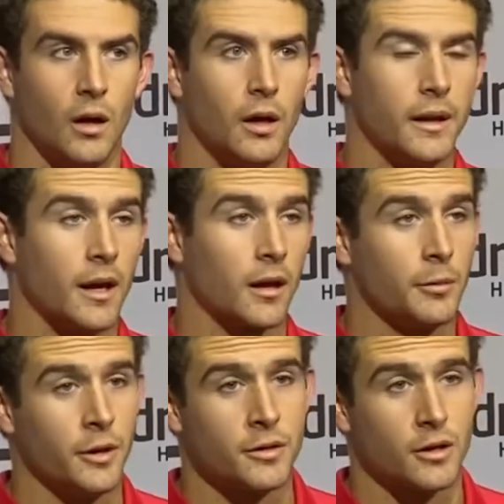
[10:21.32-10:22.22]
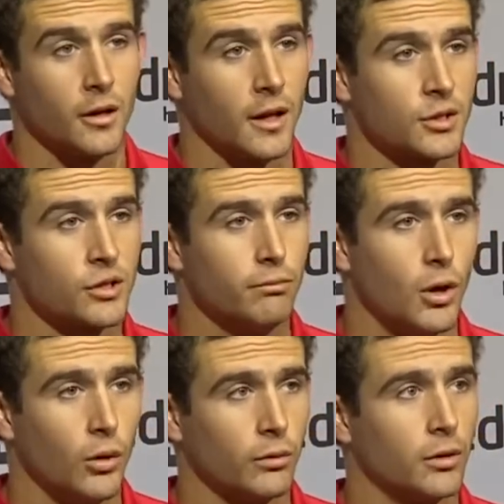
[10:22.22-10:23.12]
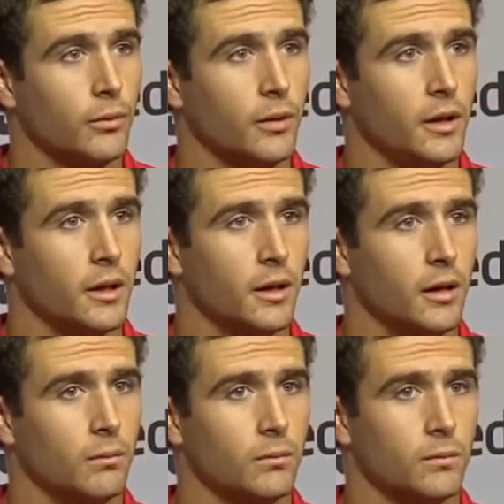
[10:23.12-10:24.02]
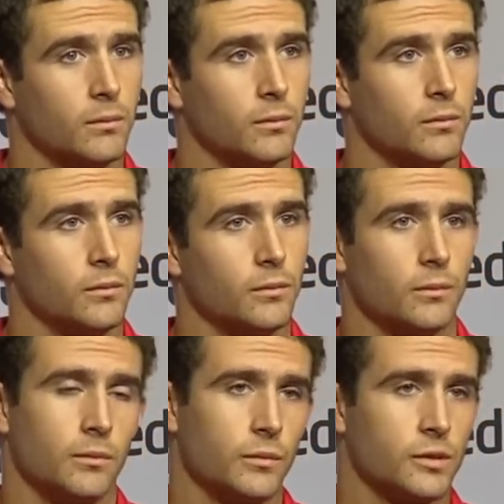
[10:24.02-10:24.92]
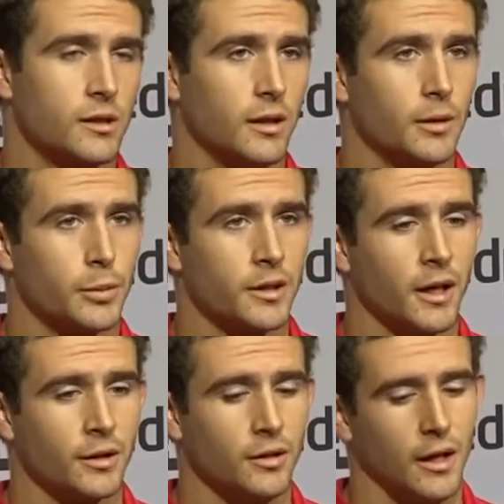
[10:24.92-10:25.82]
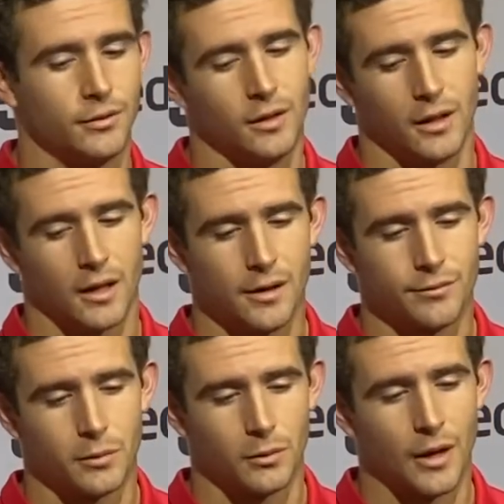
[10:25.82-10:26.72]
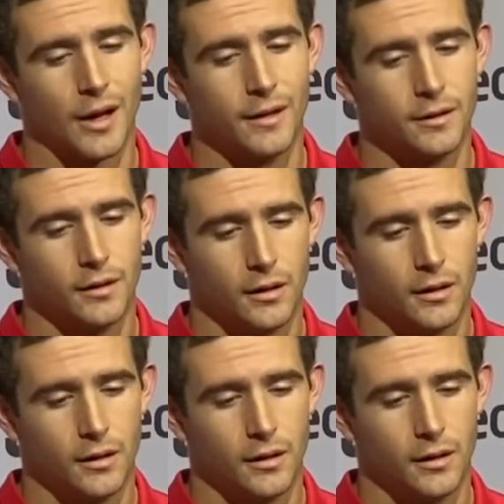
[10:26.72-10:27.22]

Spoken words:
Yeah, a couple years ago, I got smoked. We slid the protection left, and they came from the right.